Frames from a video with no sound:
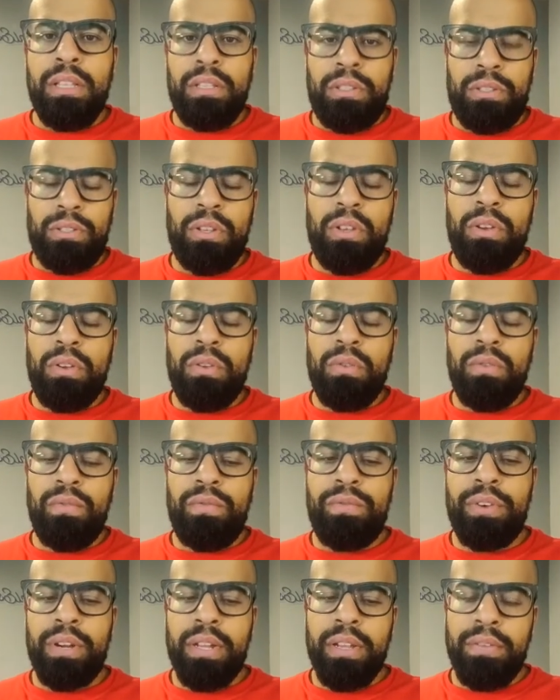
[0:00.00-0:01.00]
So
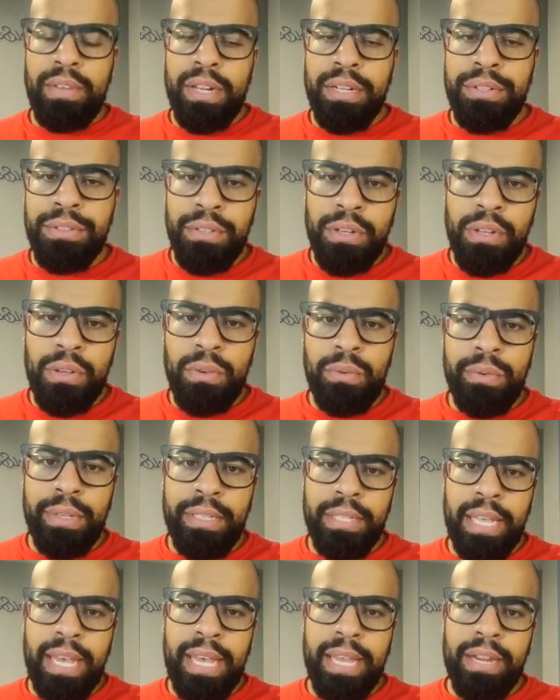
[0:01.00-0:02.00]
for conventional,
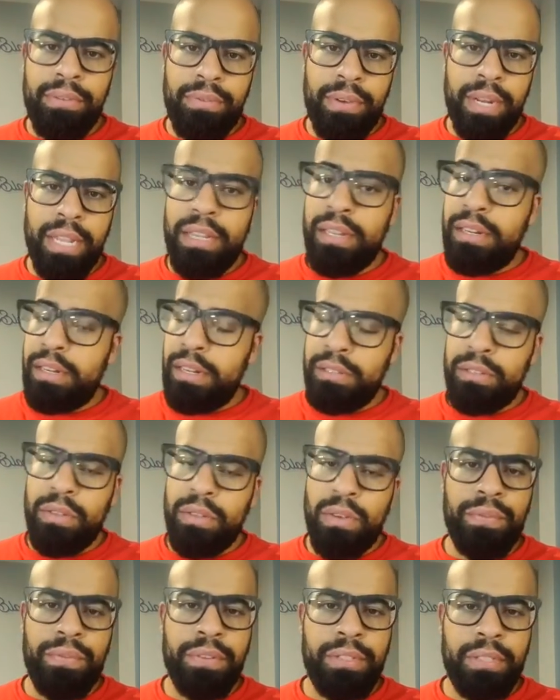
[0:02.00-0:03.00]
it's a higher rate. Let's
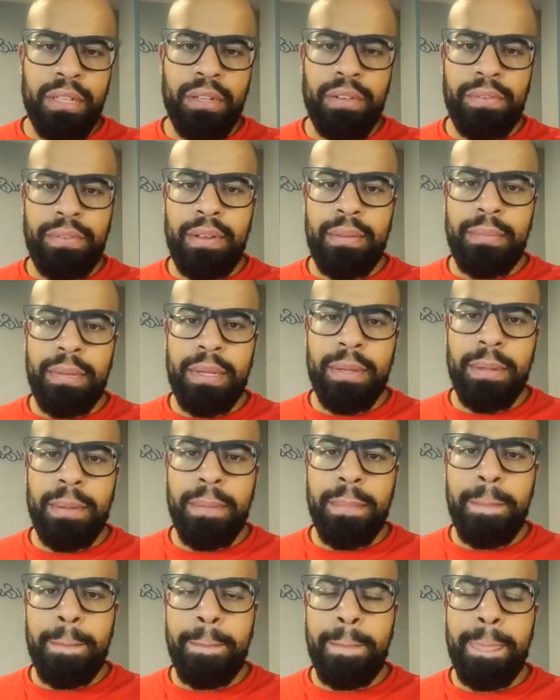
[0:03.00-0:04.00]
go for single family
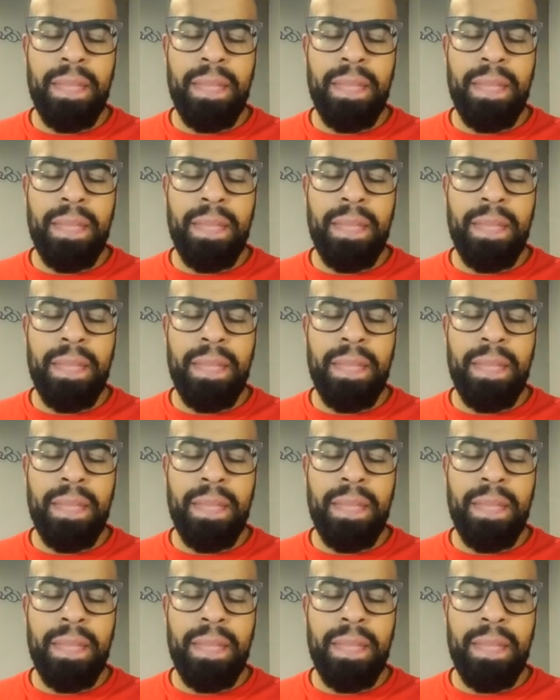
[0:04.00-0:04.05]
home.